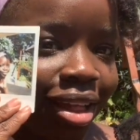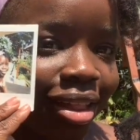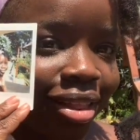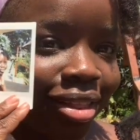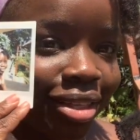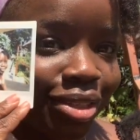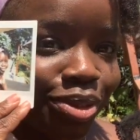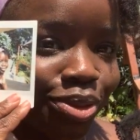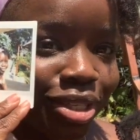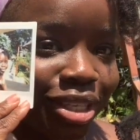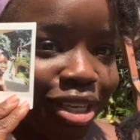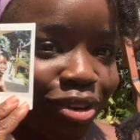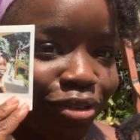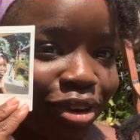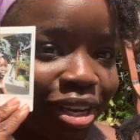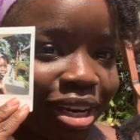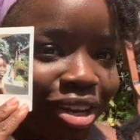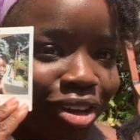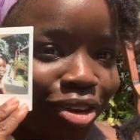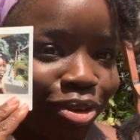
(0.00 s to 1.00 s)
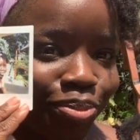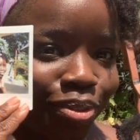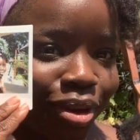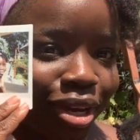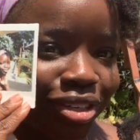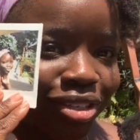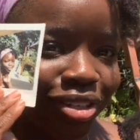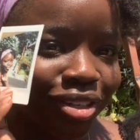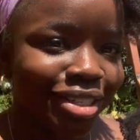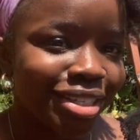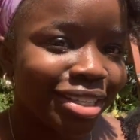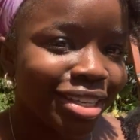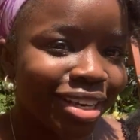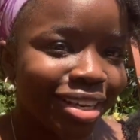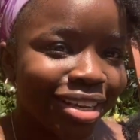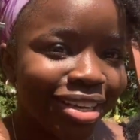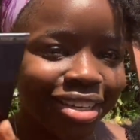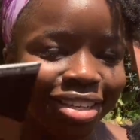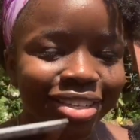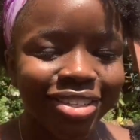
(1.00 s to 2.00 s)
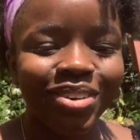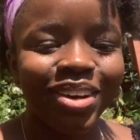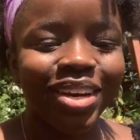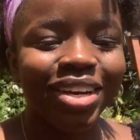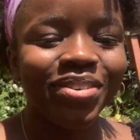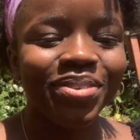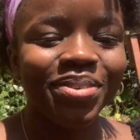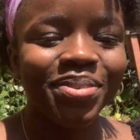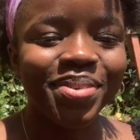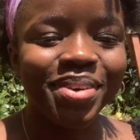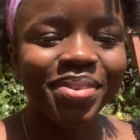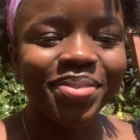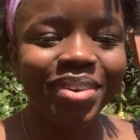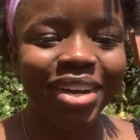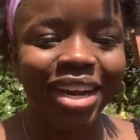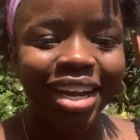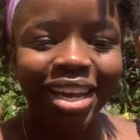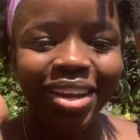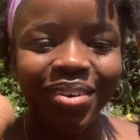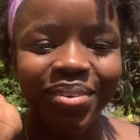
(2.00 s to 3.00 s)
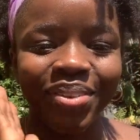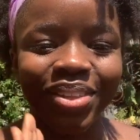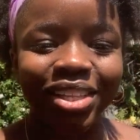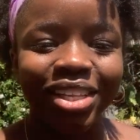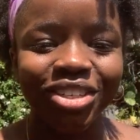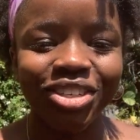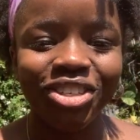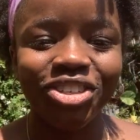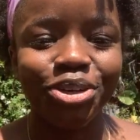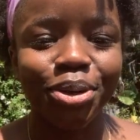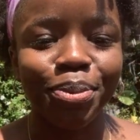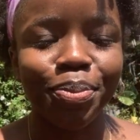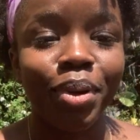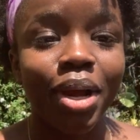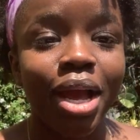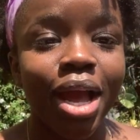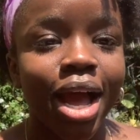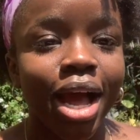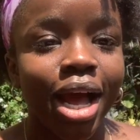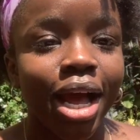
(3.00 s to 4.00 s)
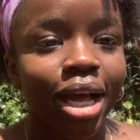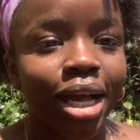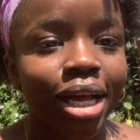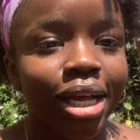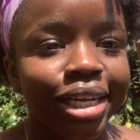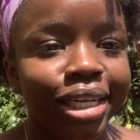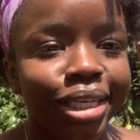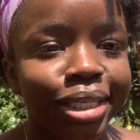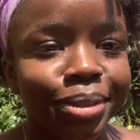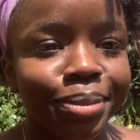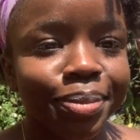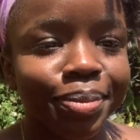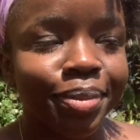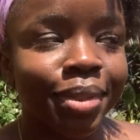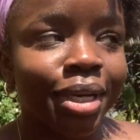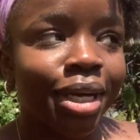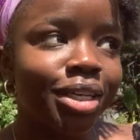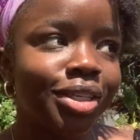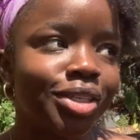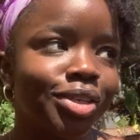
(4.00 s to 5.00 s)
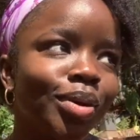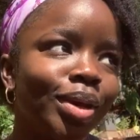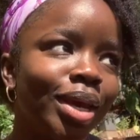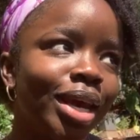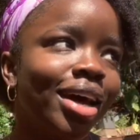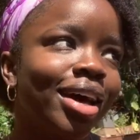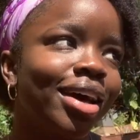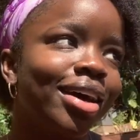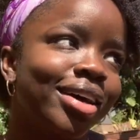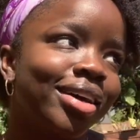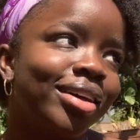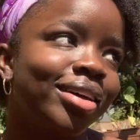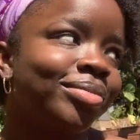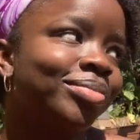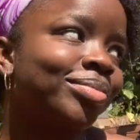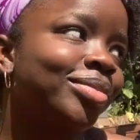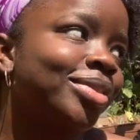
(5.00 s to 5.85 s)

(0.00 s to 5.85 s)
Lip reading: This was a really cute picture. It's like so I could remember I came for this trip. So yeah,